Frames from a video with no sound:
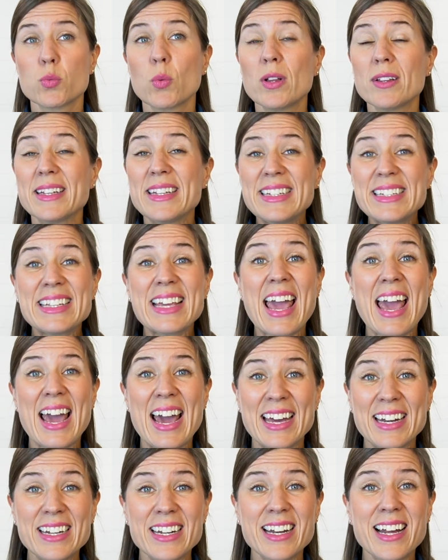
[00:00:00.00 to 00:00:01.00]
Well, in
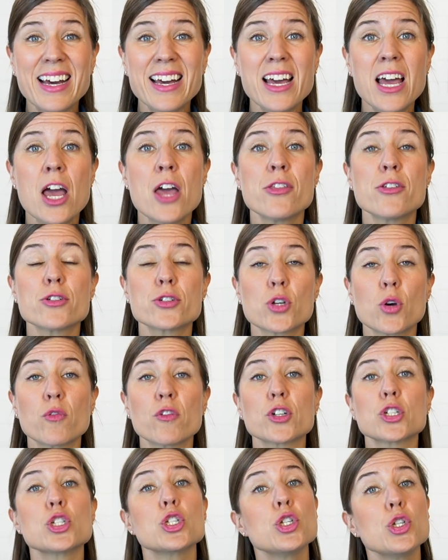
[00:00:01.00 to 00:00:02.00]
Canada, there's
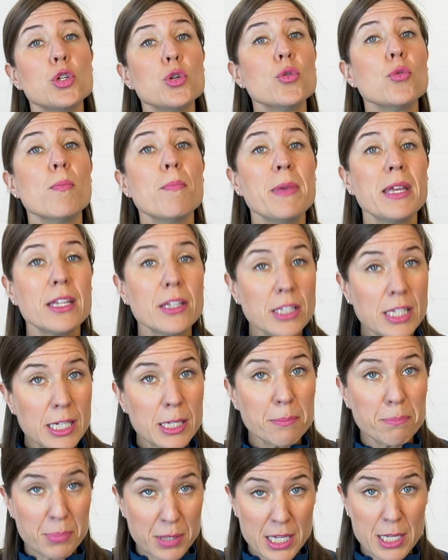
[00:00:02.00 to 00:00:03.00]
over 2
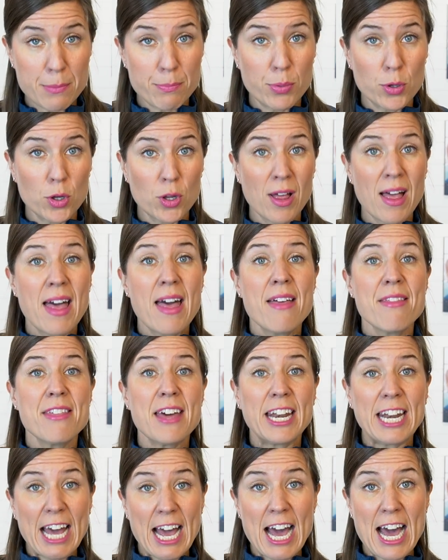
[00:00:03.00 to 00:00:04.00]
million people
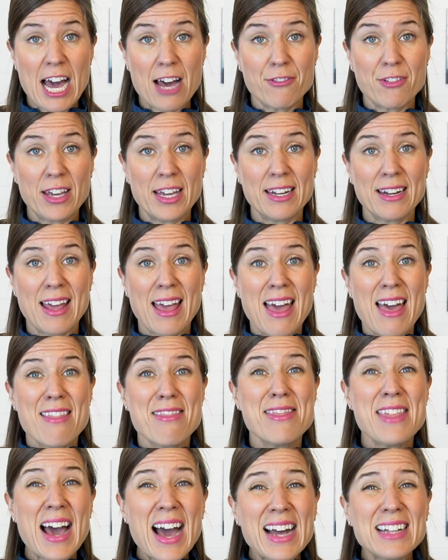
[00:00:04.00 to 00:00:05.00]
that have it.
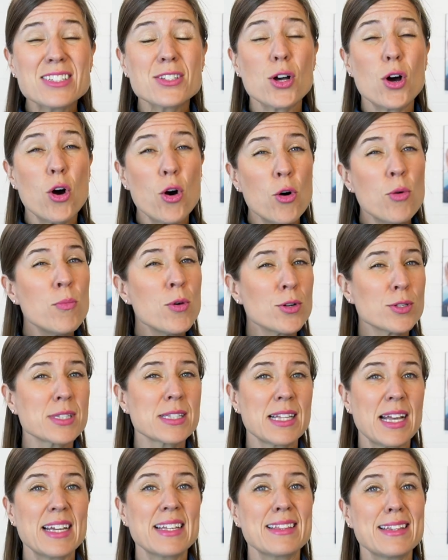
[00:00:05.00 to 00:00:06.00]
That's almost
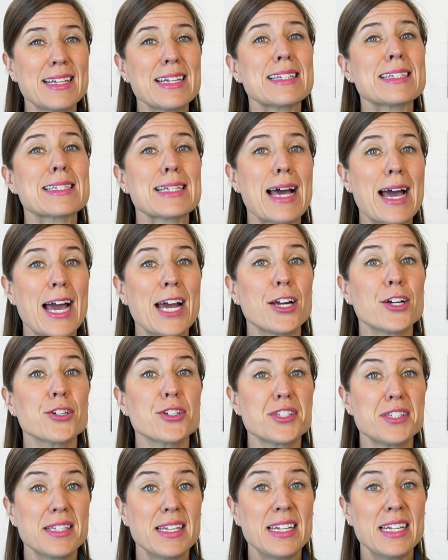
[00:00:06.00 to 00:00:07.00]
like the entire
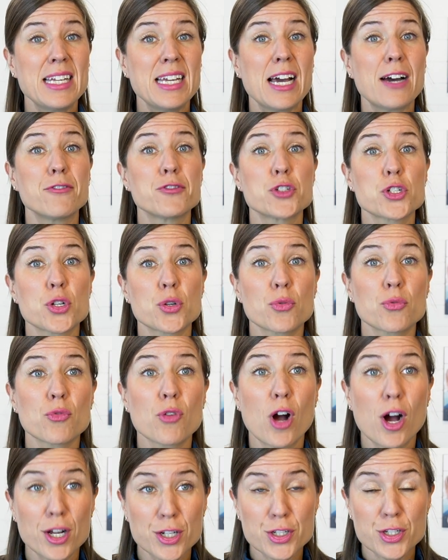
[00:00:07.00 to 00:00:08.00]
city of
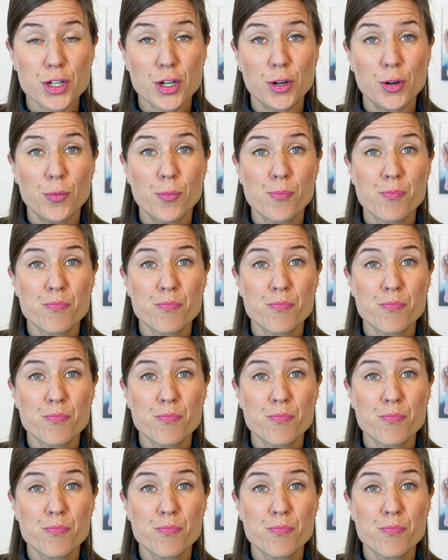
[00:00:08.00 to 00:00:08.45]
Toronto.